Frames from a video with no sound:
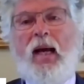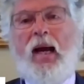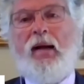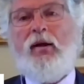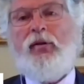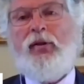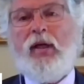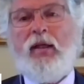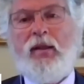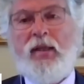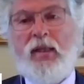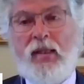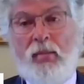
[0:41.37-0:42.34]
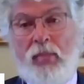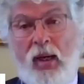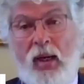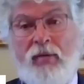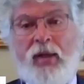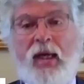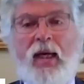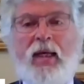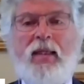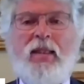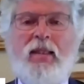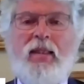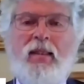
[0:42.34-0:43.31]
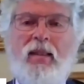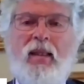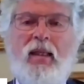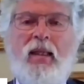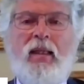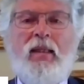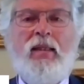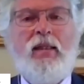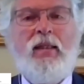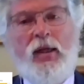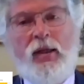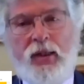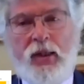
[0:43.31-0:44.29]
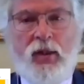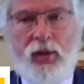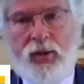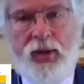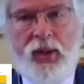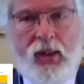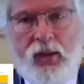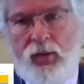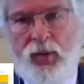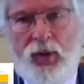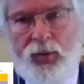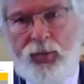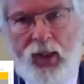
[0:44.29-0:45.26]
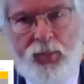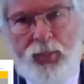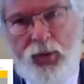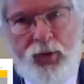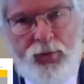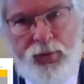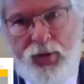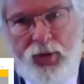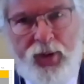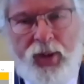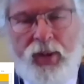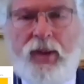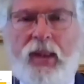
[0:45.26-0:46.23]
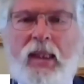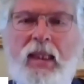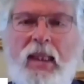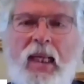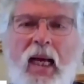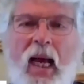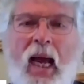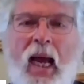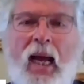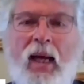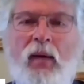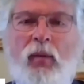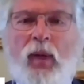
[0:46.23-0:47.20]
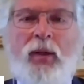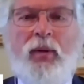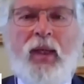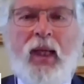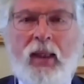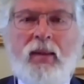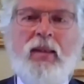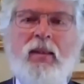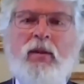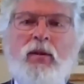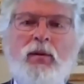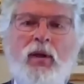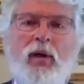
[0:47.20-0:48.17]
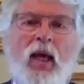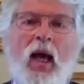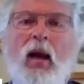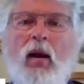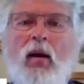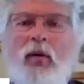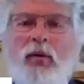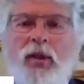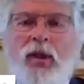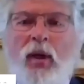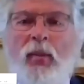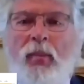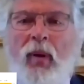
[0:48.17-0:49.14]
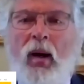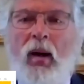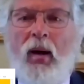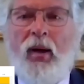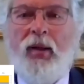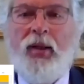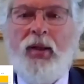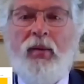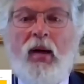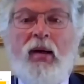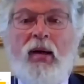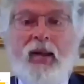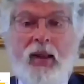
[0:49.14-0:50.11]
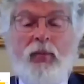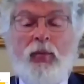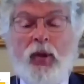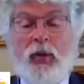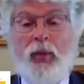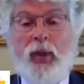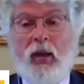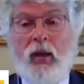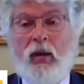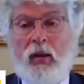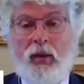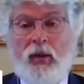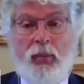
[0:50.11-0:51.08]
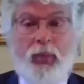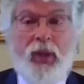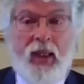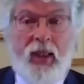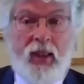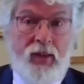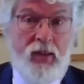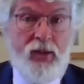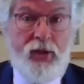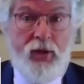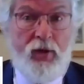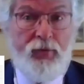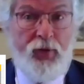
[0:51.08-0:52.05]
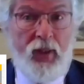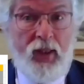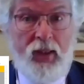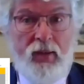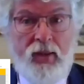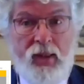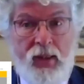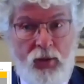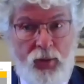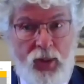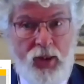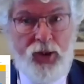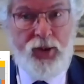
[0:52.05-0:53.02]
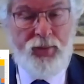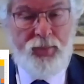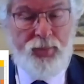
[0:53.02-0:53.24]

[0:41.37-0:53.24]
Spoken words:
Anything that is above that is not as good as a worldwide portfolio. And when you get into the yellow top bar, you are in what we call the pre-catastrophic situation.